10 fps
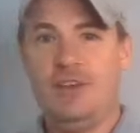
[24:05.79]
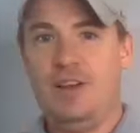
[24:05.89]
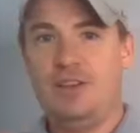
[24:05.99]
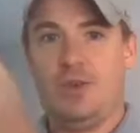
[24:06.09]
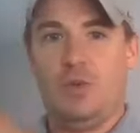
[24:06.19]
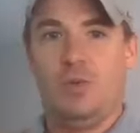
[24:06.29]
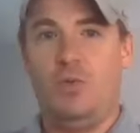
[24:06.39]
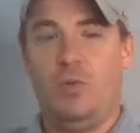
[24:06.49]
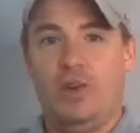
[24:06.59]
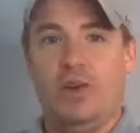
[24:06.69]
So
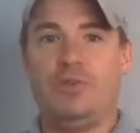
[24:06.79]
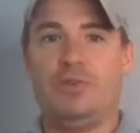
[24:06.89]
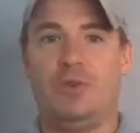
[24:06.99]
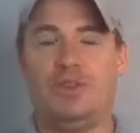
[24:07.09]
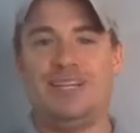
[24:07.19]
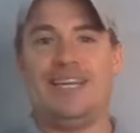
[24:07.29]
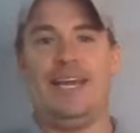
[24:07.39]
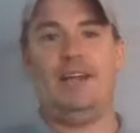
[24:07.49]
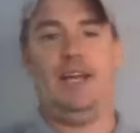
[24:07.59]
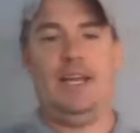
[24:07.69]
we're also on the
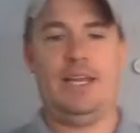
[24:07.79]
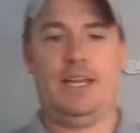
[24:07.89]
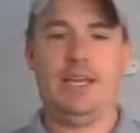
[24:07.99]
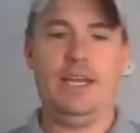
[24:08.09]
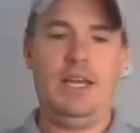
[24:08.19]
tail end.